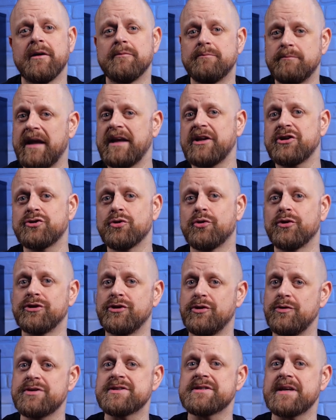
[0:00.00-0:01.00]
make sure
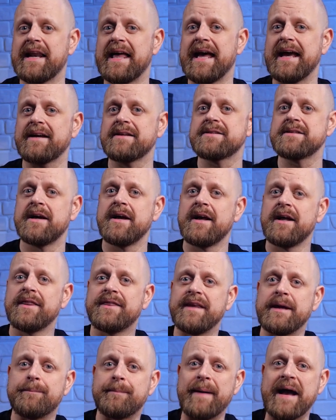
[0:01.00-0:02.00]
you select
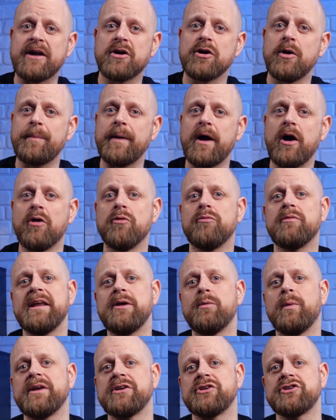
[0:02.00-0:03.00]
the Backup Only
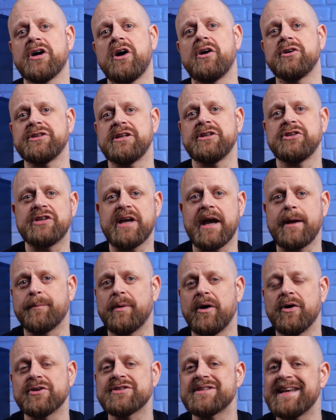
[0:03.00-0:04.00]
when charging
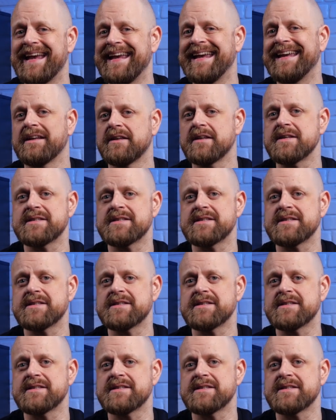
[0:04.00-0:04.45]
checkbox in the